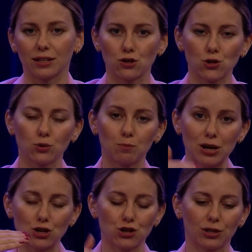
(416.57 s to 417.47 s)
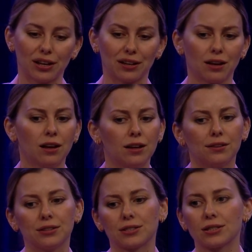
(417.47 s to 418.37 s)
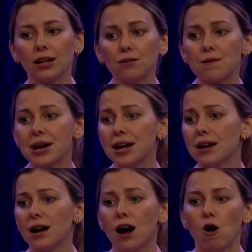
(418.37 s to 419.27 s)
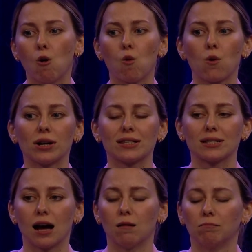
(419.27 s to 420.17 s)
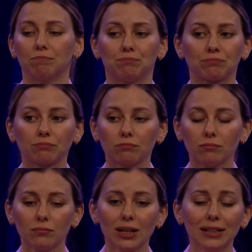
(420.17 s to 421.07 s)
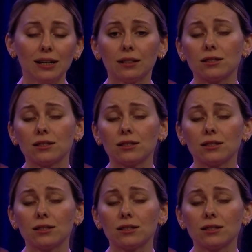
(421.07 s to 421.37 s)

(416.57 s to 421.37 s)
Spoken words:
They should mention like the salary or some, the